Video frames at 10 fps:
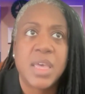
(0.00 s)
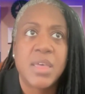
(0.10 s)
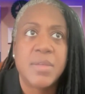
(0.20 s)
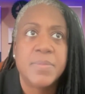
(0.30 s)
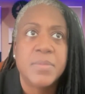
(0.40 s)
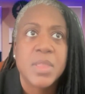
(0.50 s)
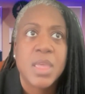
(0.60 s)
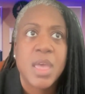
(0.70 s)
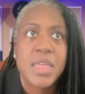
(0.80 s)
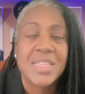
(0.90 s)

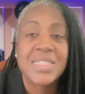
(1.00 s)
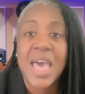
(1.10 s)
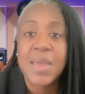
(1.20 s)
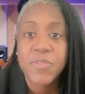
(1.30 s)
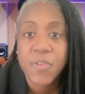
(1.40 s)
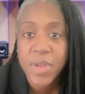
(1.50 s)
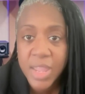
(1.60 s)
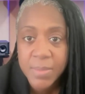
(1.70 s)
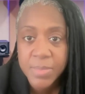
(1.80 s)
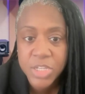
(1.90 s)
the time
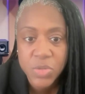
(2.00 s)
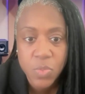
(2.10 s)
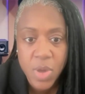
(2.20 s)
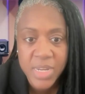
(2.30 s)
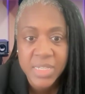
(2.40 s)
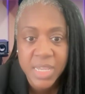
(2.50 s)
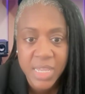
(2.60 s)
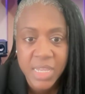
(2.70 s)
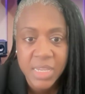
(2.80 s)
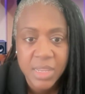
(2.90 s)
frame that you want it
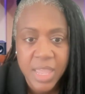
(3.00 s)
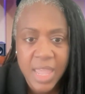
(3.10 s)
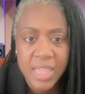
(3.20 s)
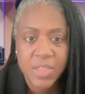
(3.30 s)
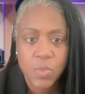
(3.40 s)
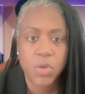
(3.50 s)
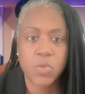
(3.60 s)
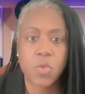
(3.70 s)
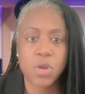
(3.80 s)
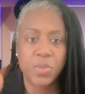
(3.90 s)
done, and the
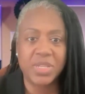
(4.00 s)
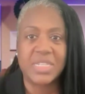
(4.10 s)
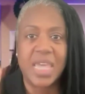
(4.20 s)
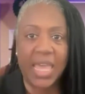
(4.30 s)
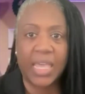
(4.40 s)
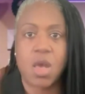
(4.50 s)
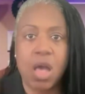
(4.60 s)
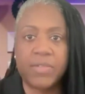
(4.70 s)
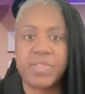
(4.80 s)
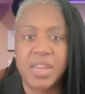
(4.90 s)
work order would take
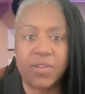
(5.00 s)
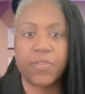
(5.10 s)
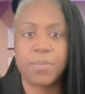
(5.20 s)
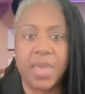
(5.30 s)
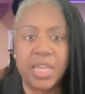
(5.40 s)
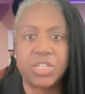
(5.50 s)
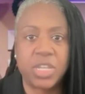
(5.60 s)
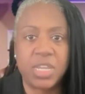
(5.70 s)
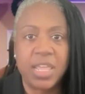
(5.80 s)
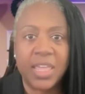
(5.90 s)
all of that
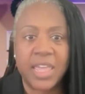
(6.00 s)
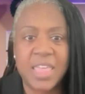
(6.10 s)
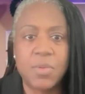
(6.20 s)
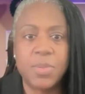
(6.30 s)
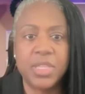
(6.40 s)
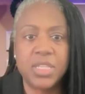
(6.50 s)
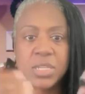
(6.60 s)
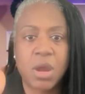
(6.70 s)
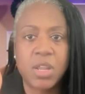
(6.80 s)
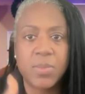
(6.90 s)
information, and that would be the
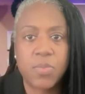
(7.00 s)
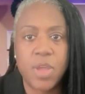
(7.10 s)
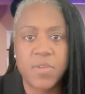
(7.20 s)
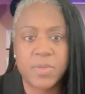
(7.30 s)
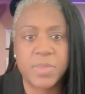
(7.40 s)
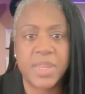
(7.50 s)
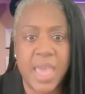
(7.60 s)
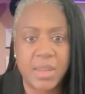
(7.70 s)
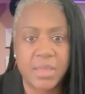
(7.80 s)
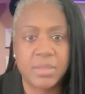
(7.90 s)
starting point from the
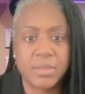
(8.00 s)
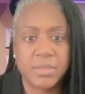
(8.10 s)
data.